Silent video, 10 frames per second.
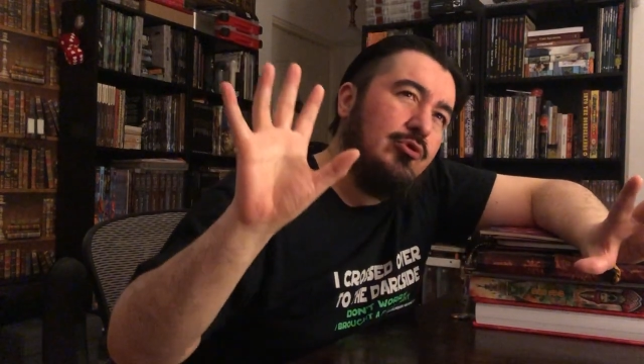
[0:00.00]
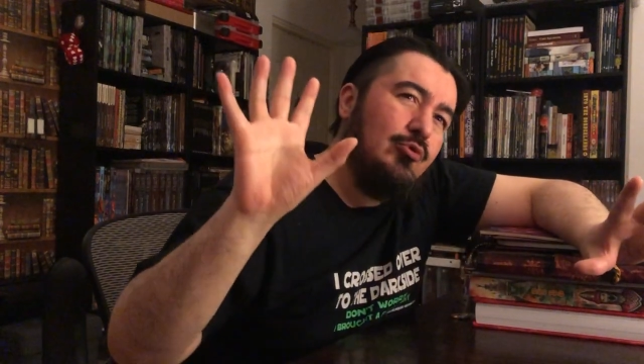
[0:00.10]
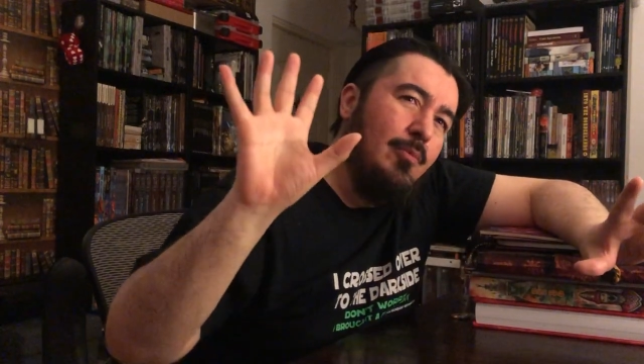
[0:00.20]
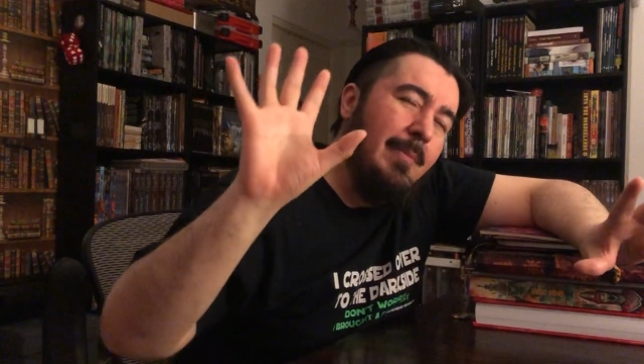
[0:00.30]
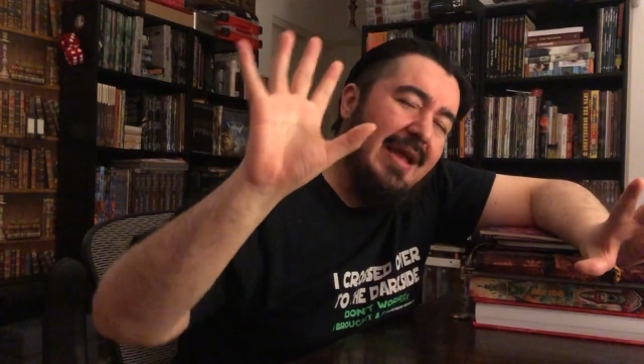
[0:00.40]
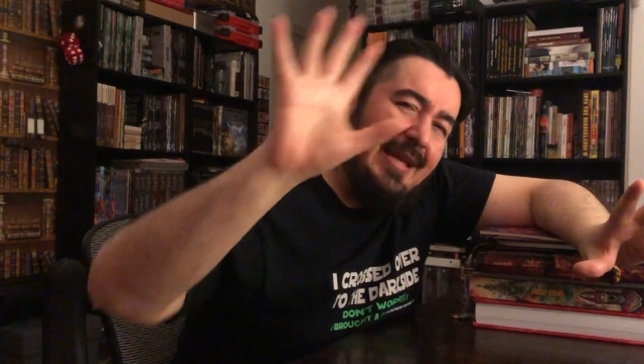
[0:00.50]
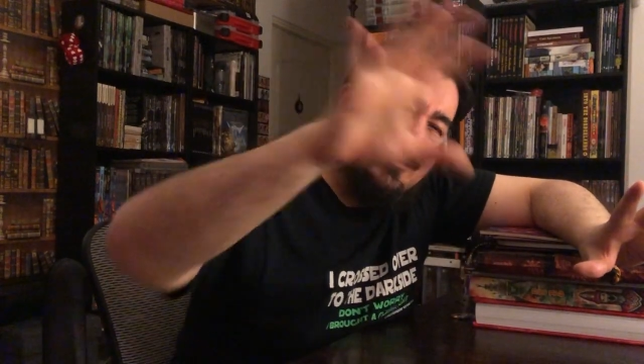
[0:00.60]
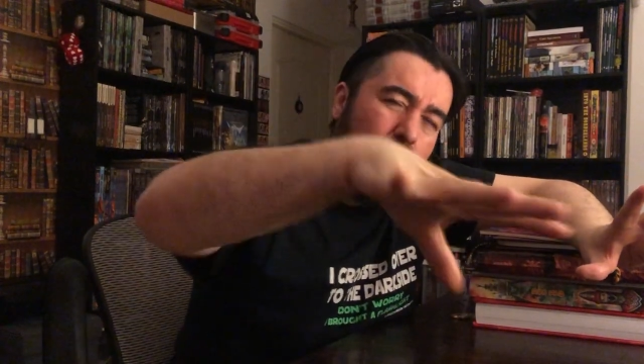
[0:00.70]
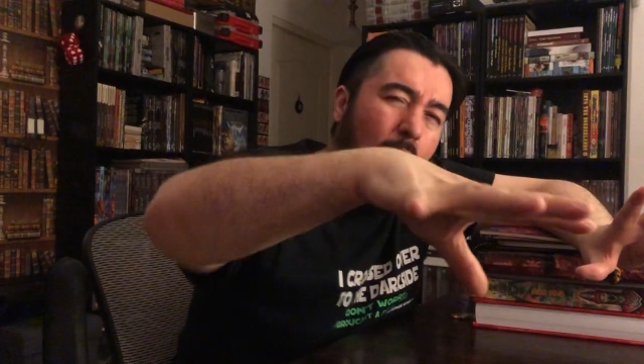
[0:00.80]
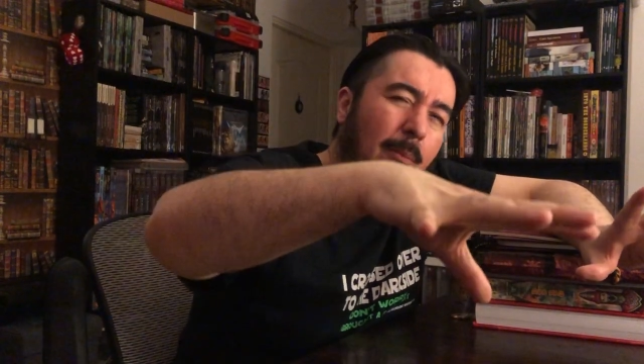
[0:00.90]
make
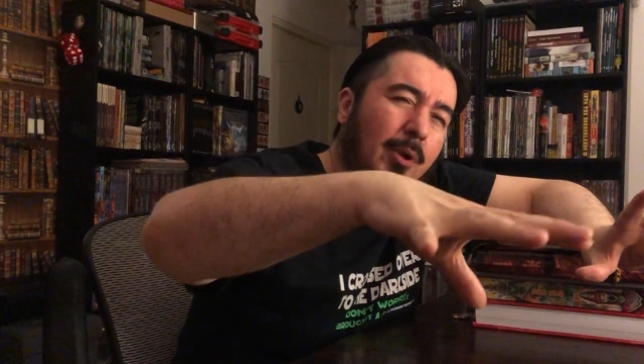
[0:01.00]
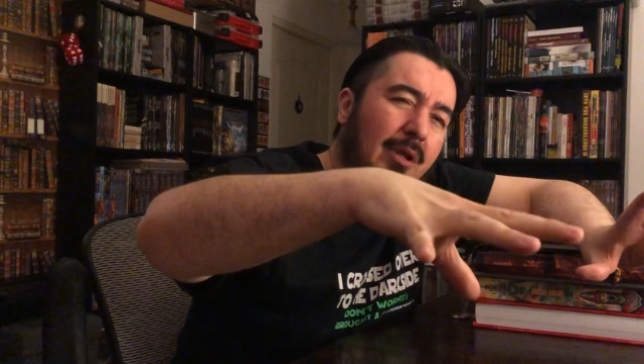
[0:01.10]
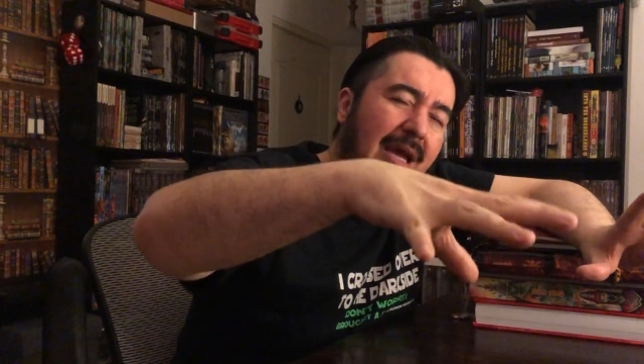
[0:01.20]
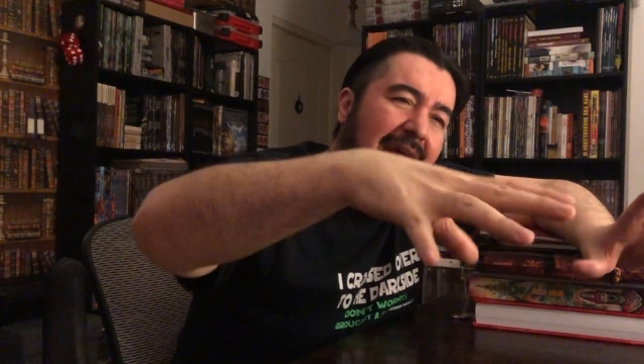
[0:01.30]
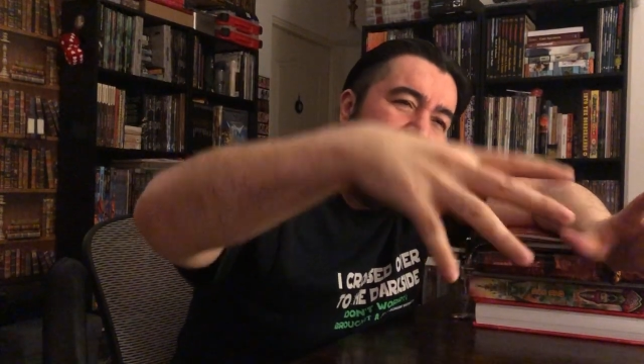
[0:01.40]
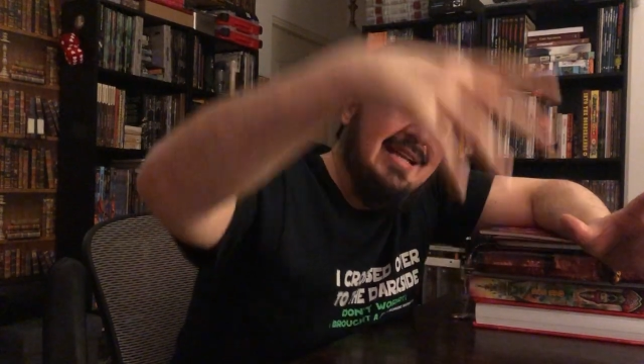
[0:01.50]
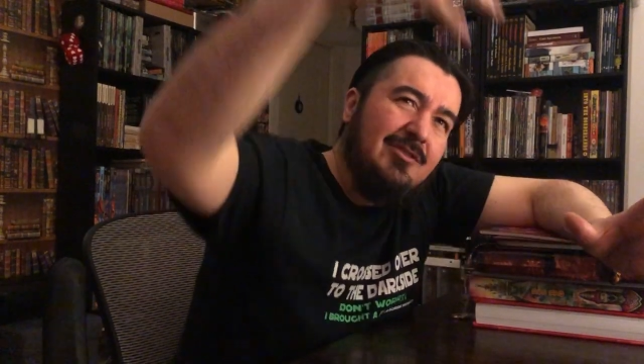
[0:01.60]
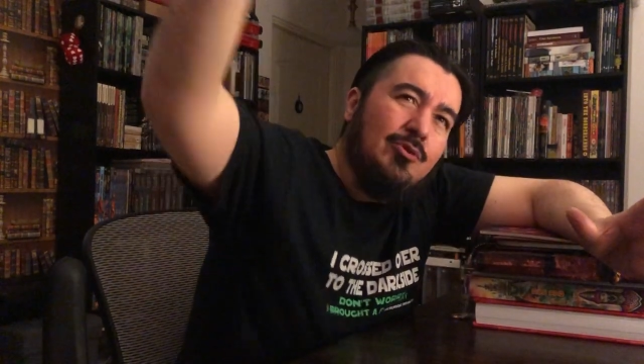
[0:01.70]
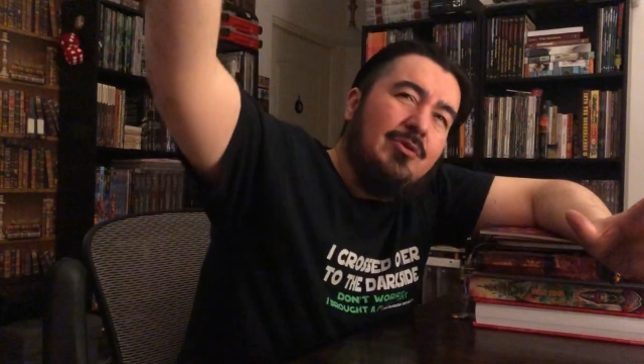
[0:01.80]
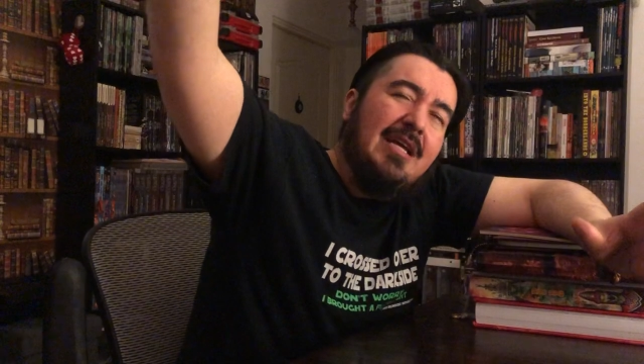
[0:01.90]
it tumble,
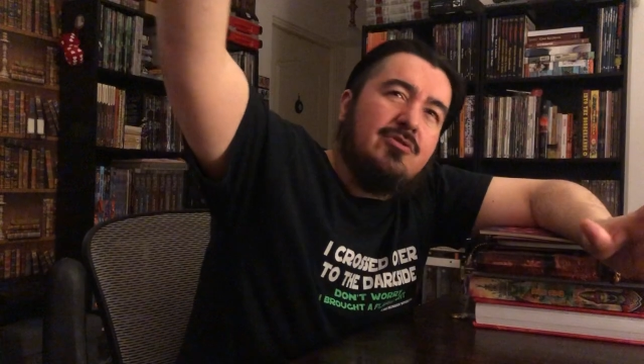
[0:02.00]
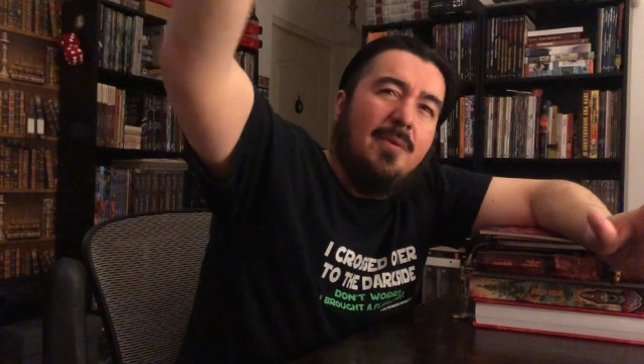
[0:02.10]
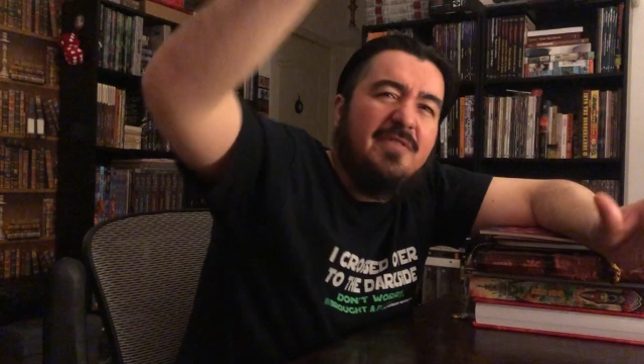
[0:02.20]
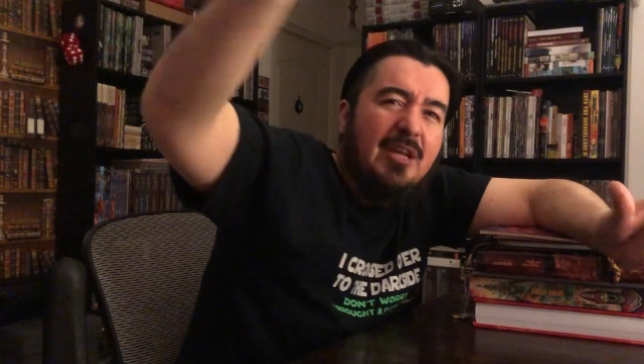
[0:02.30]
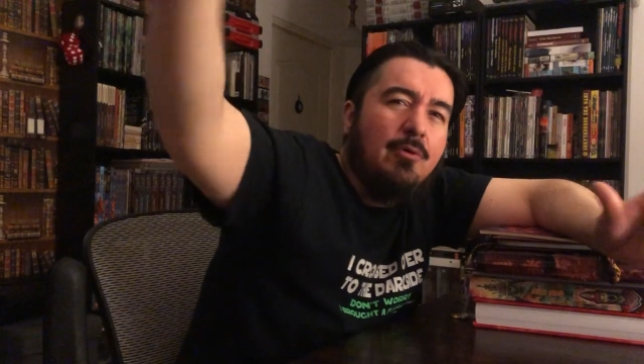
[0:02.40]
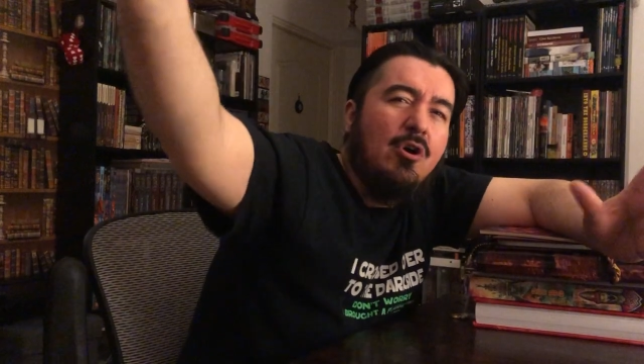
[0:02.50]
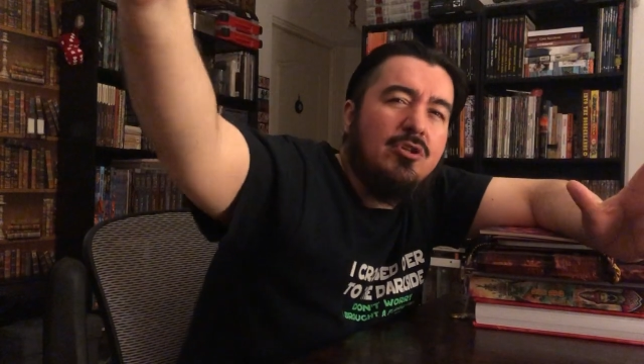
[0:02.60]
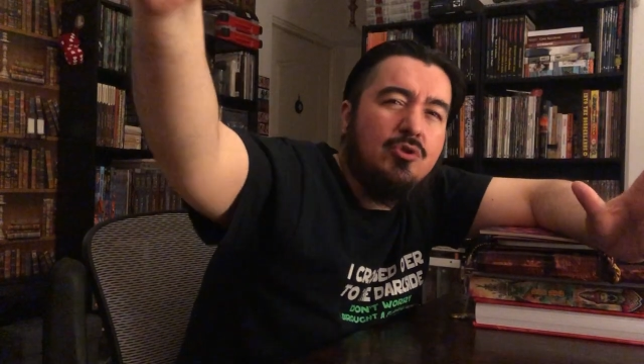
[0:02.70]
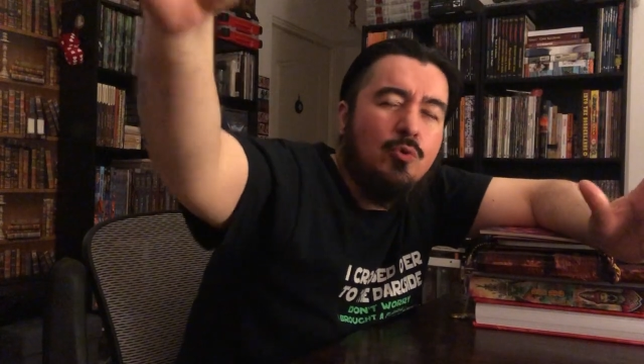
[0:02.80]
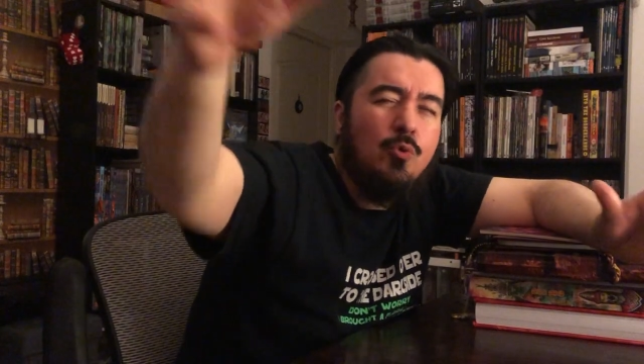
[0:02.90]
and so that some of the
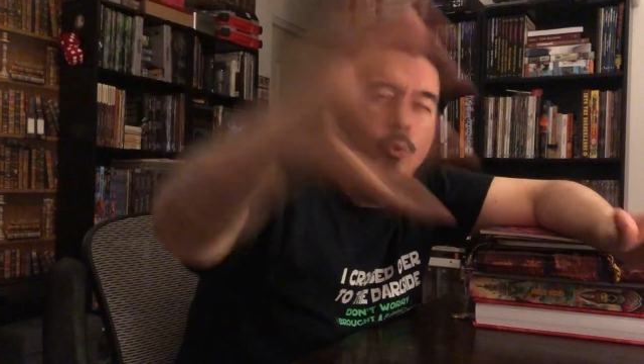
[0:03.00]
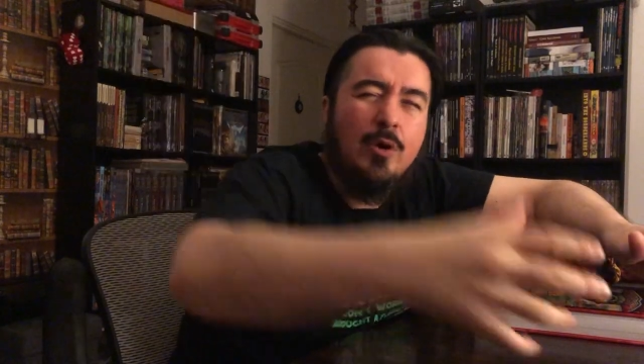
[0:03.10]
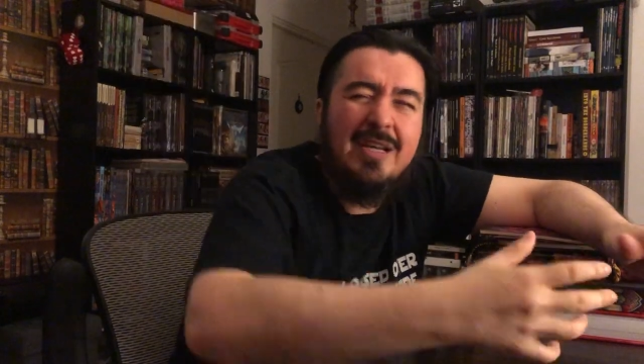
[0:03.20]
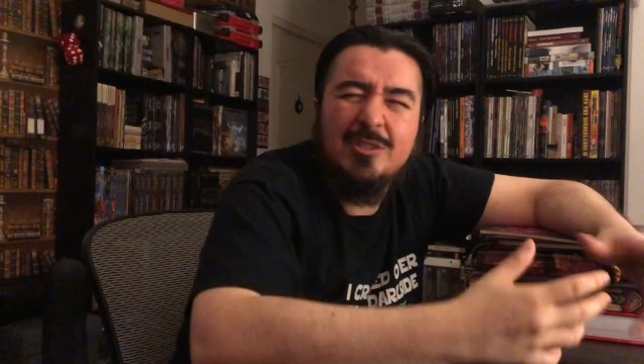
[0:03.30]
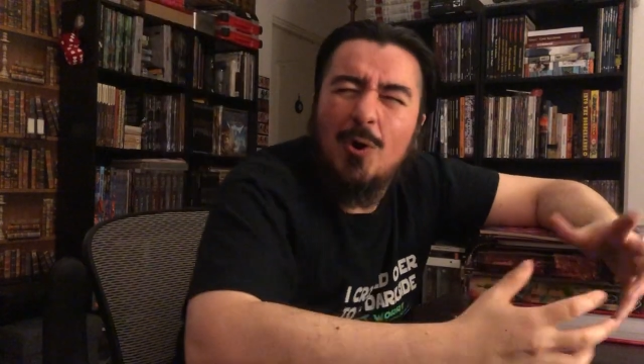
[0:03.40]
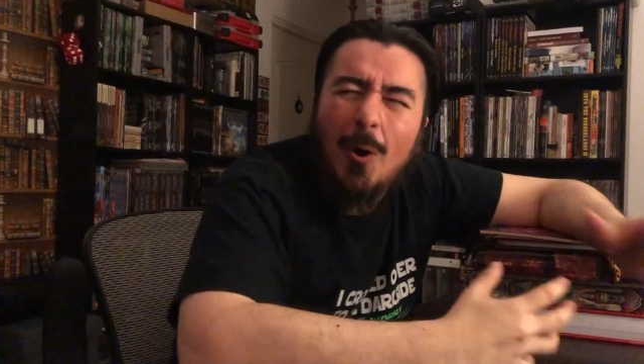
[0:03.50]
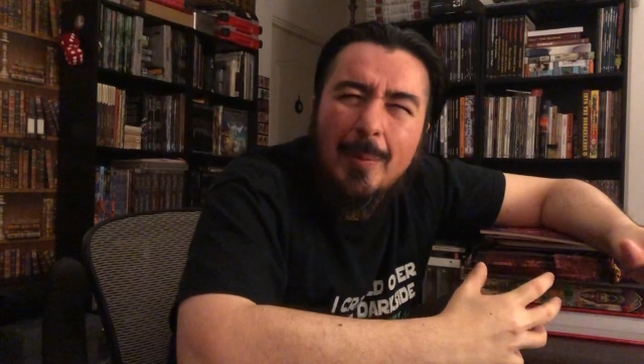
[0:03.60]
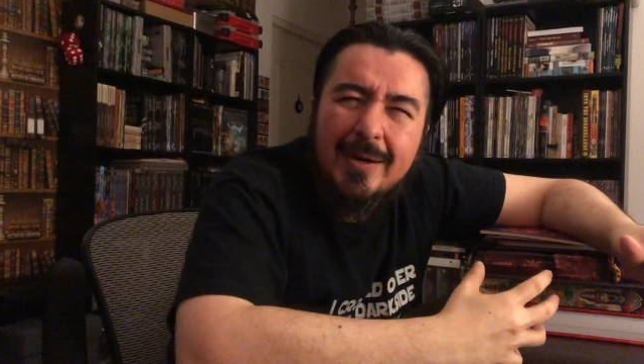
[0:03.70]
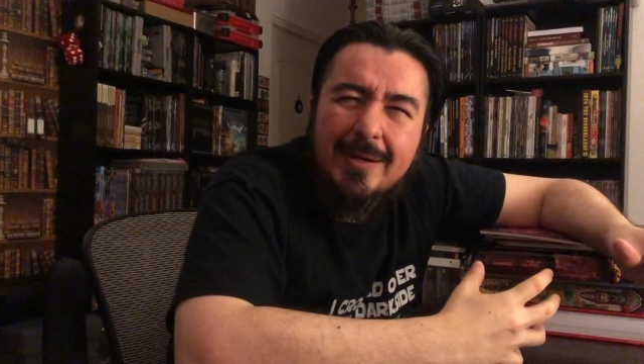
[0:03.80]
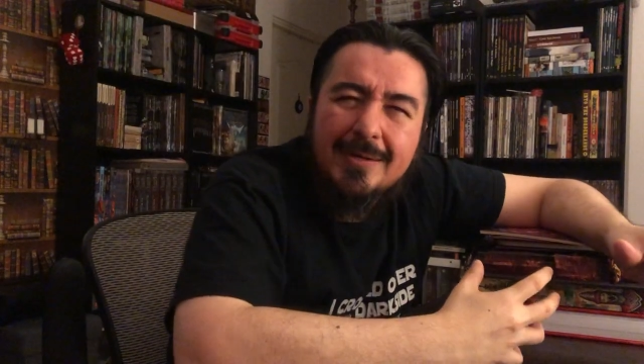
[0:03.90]
rocks could work as
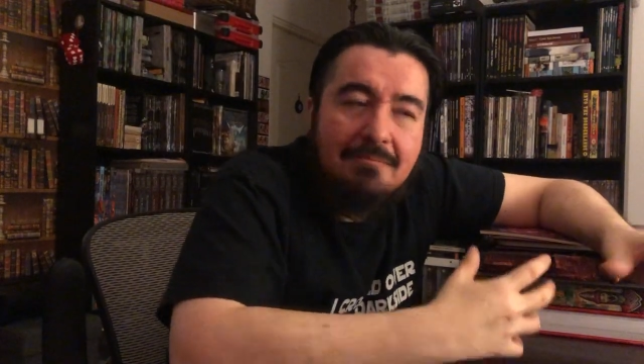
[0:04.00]
cover.